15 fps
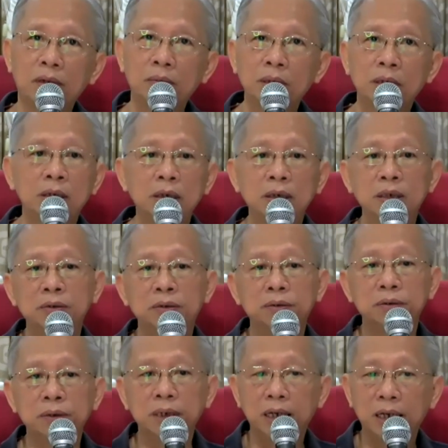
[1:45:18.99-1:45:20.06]
because you
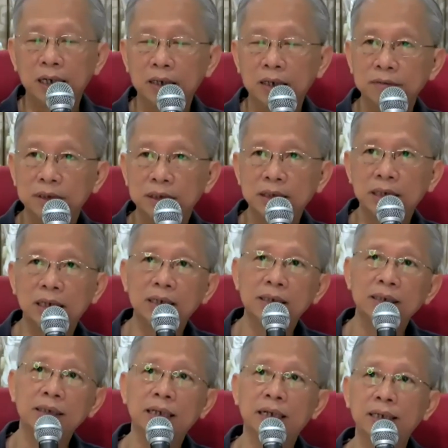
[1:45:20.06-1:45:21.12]
don't have this
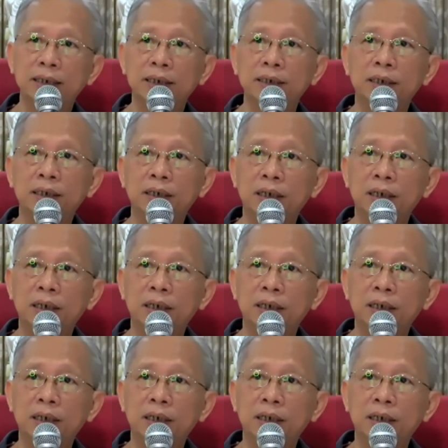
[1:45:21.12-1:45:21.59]
understanding.